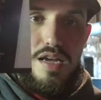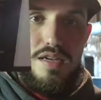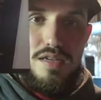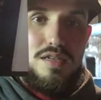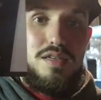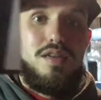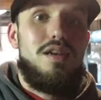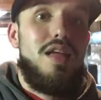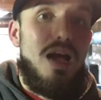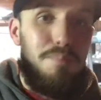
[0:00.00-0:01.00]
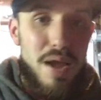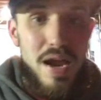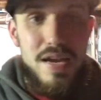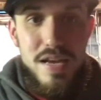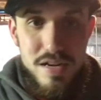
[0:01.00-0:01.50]
hey, that
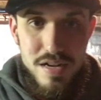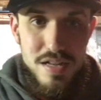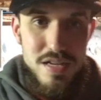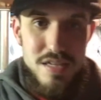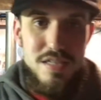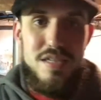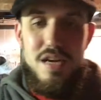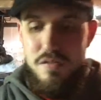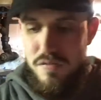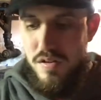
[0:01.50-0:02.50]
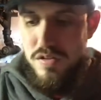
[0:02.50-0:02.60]
pan ain't gonna clean itself.